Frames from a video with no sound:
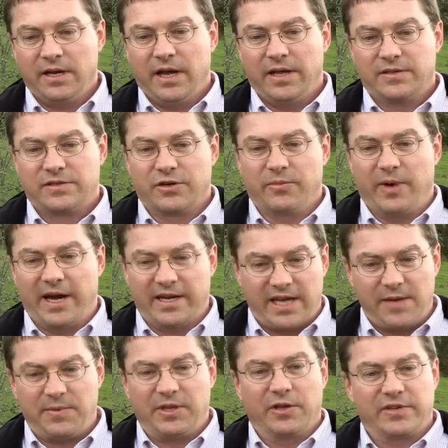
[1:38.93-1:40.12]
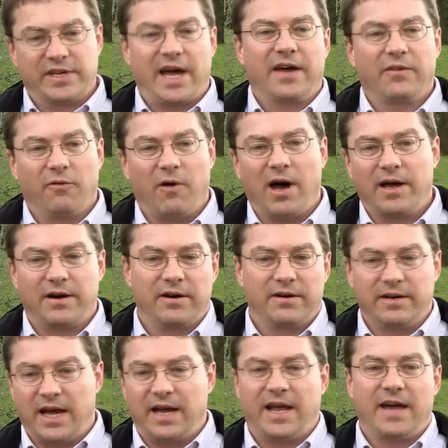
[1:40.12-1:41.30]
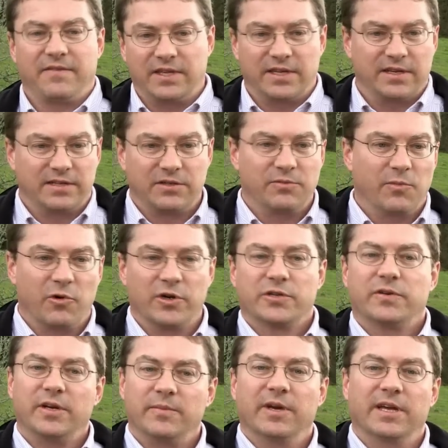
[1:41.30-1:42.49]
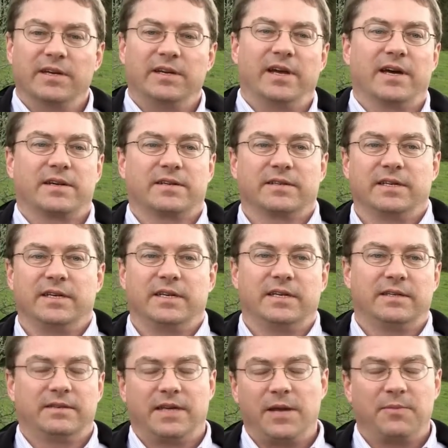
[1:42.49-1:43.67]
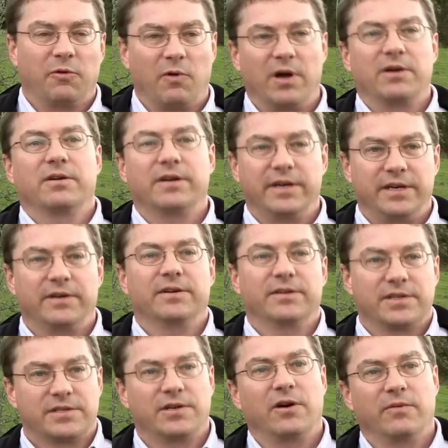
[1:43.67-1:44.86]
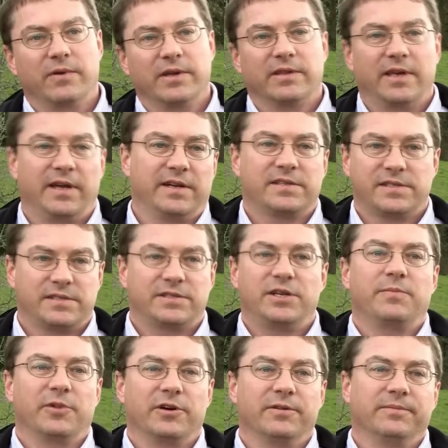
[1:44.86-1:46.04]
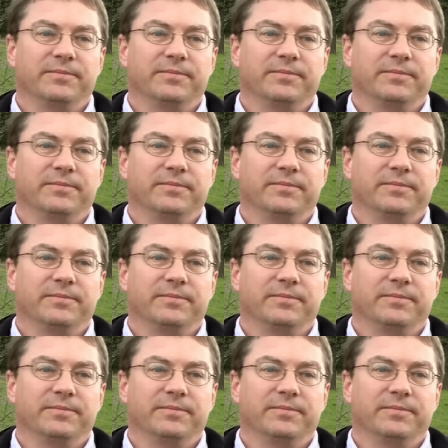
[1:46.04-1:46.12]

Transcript: And so by keeping those out of the water and not having to do more treatment, you actually keep the water cleaner to start with, and it's cheaper.